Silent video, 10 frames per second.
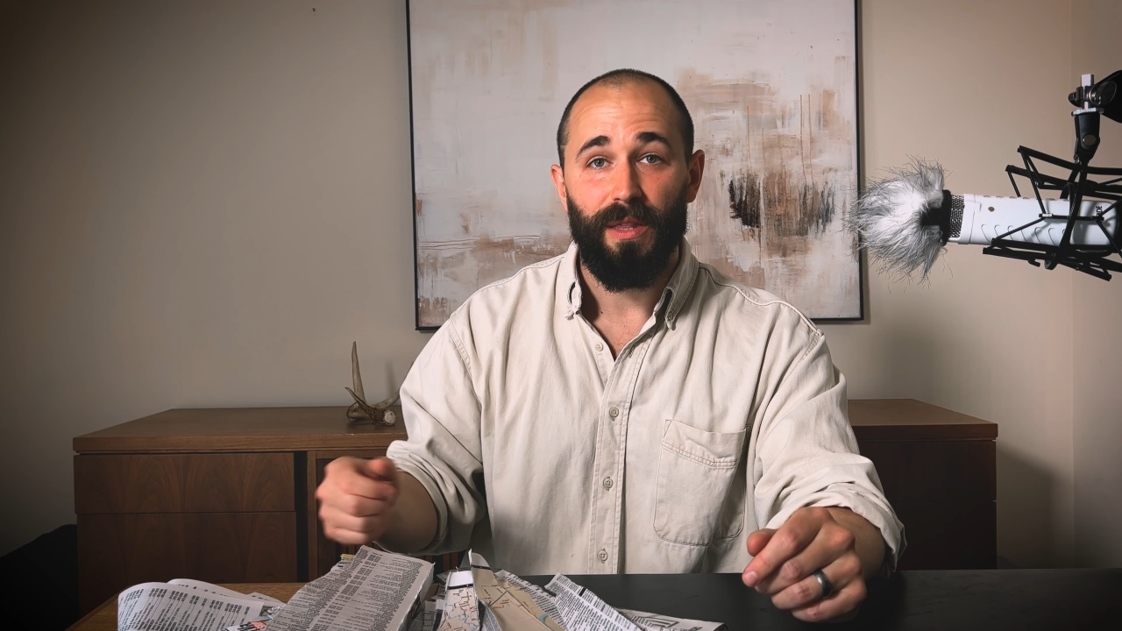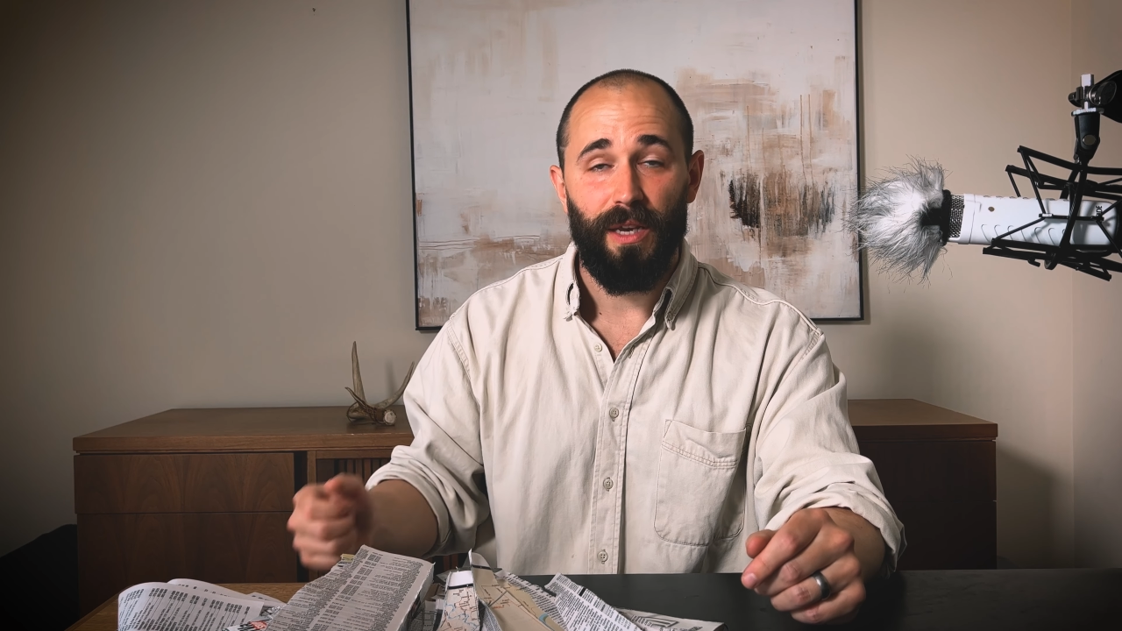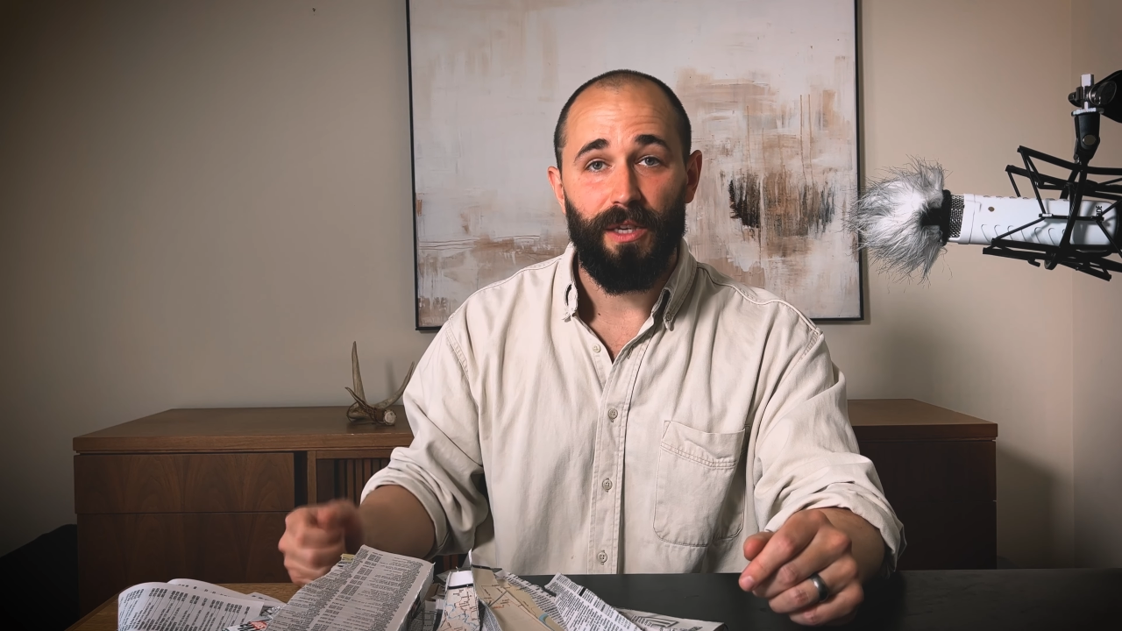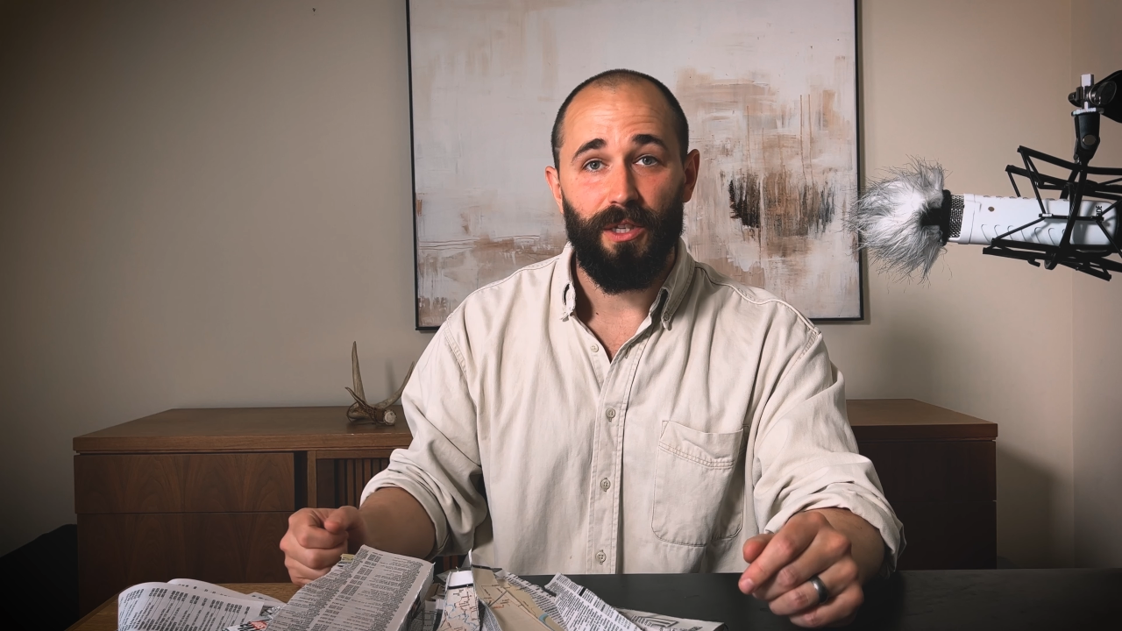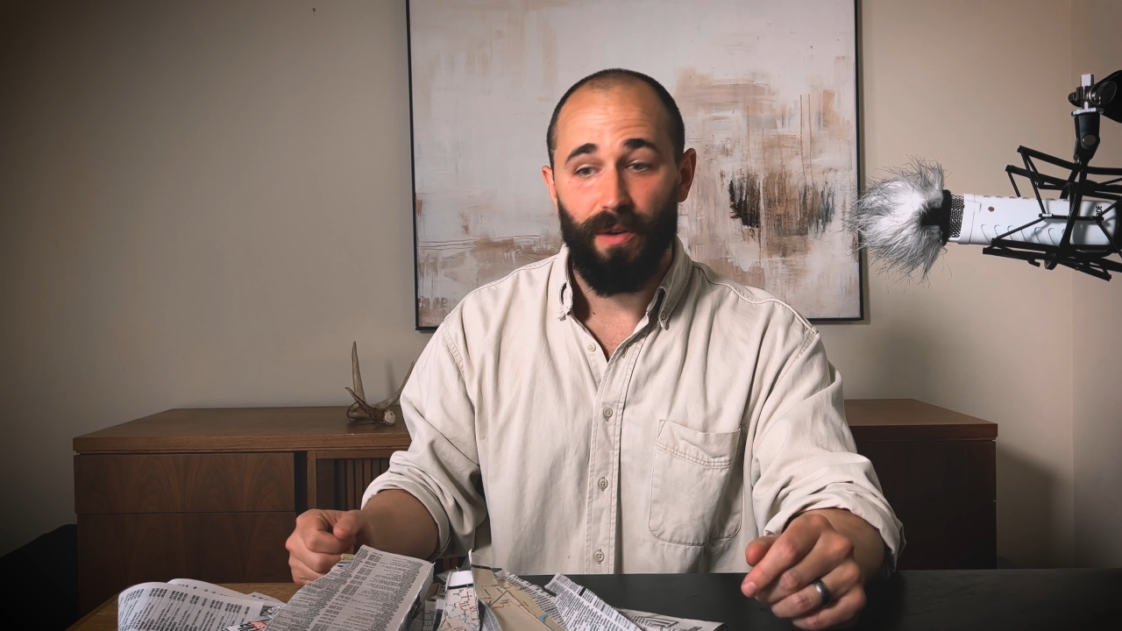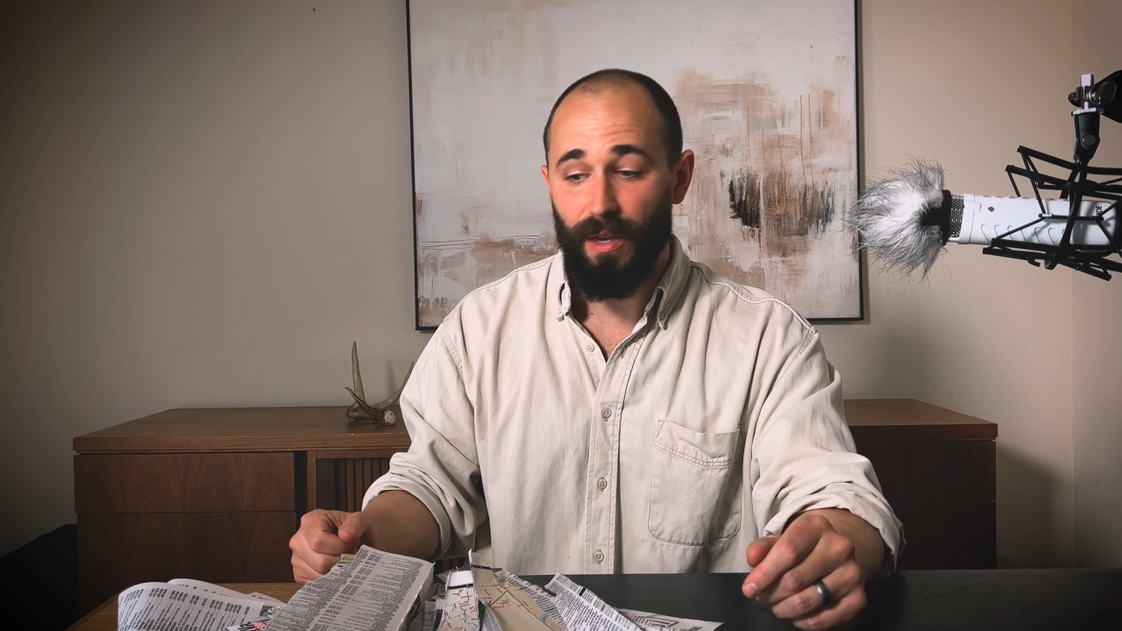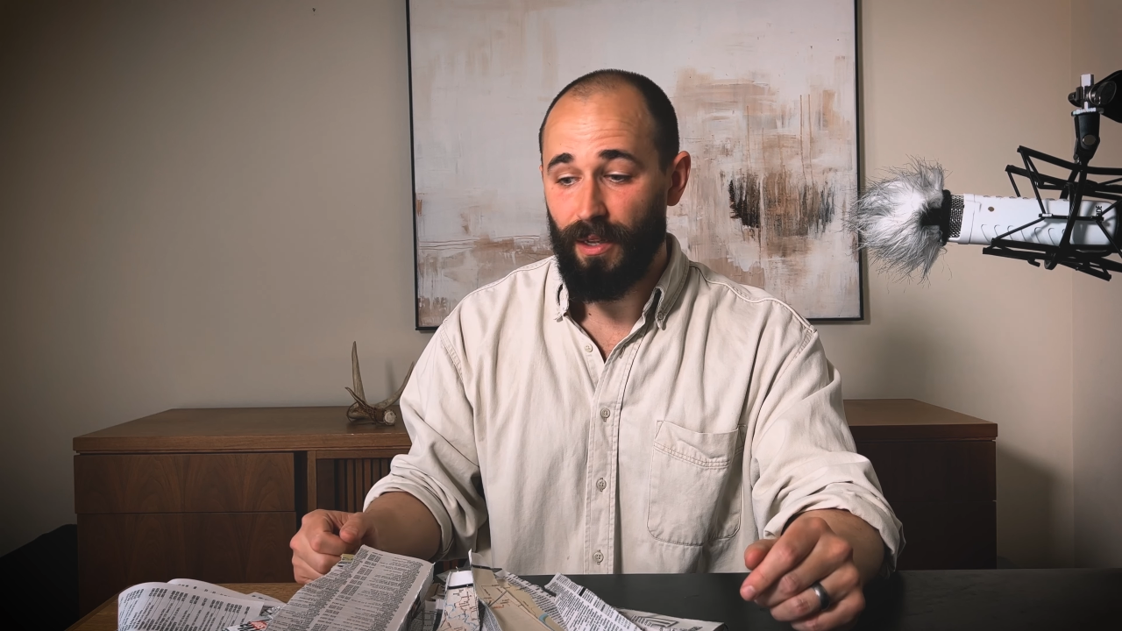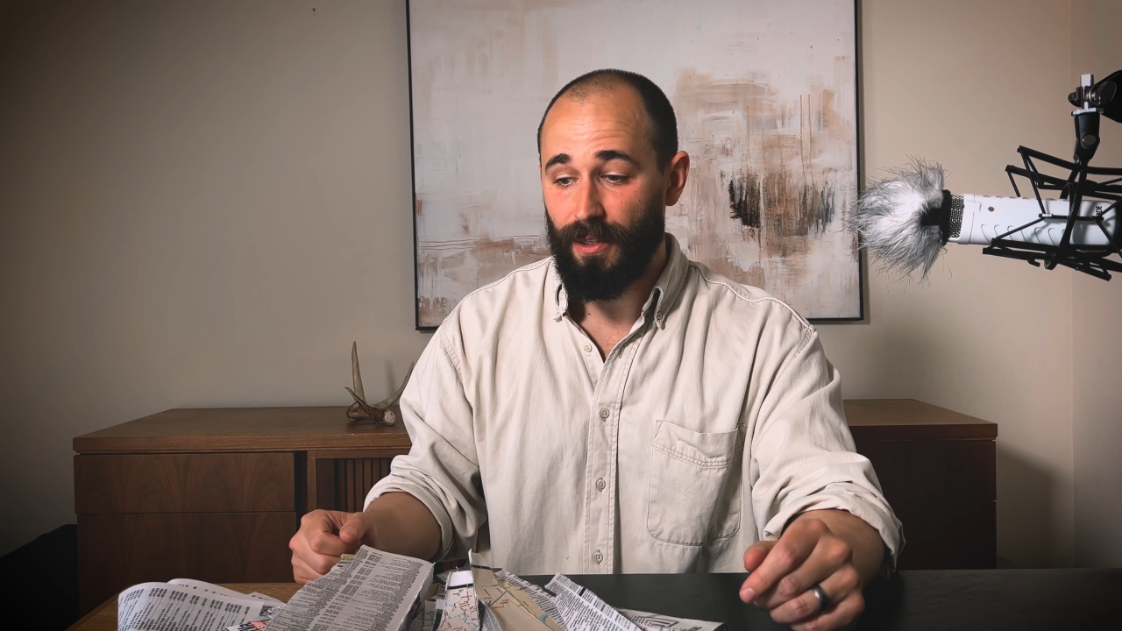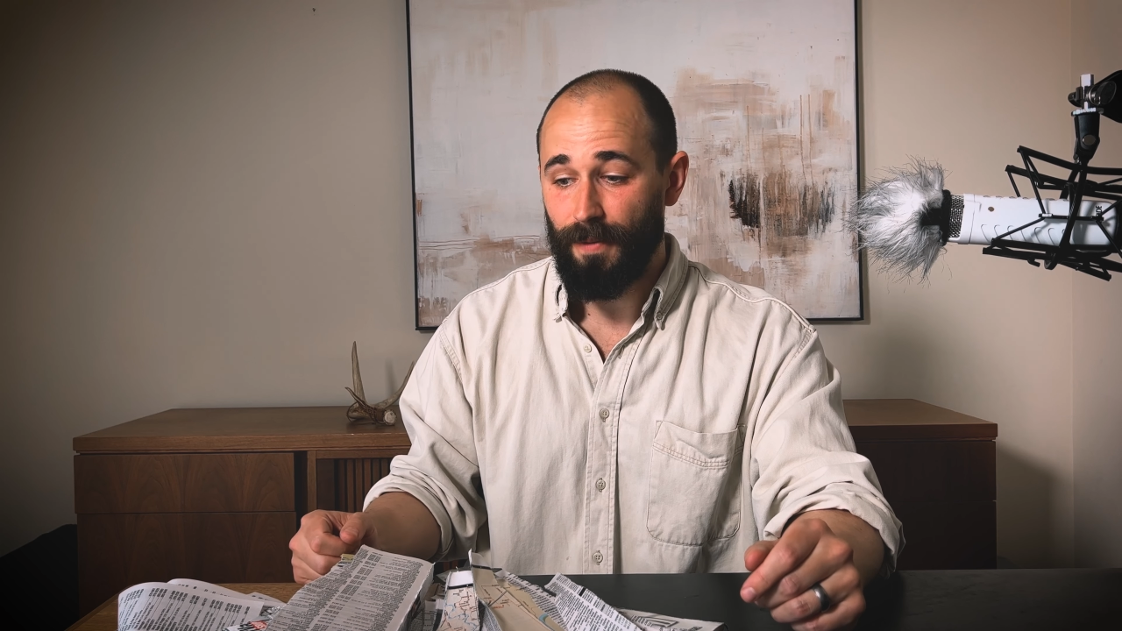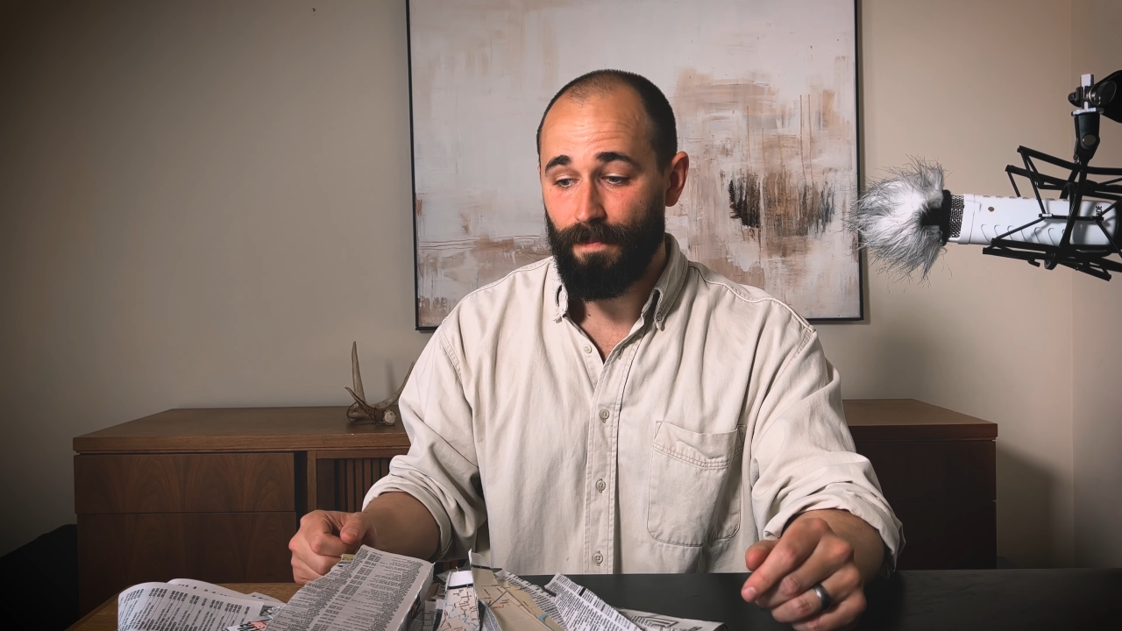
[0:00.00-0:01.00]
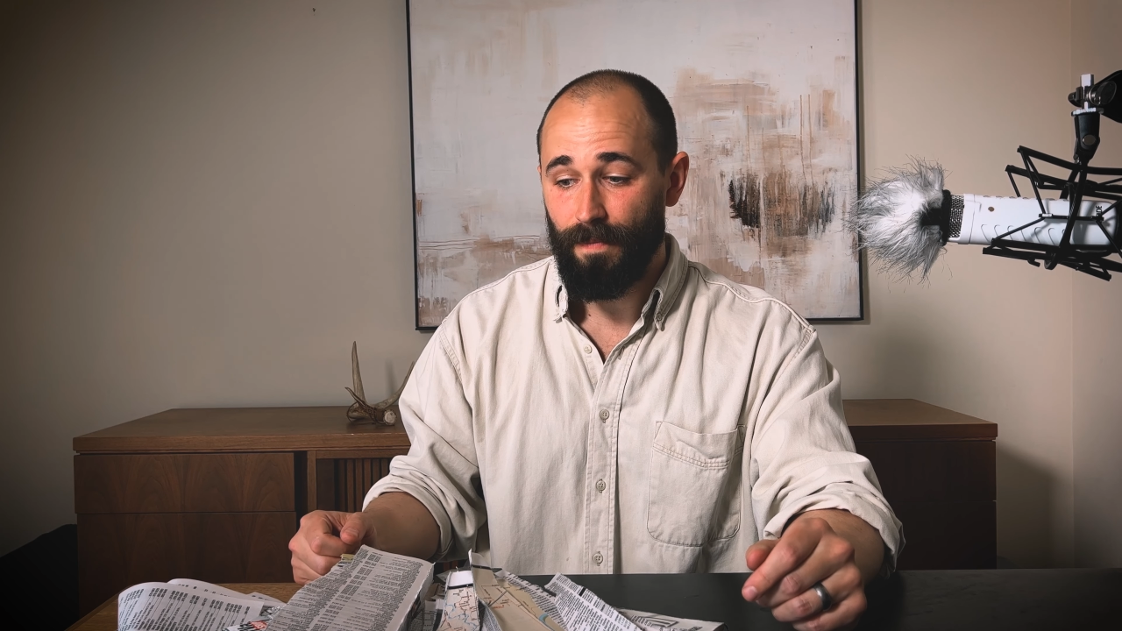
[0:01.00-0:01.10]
the easier it gets.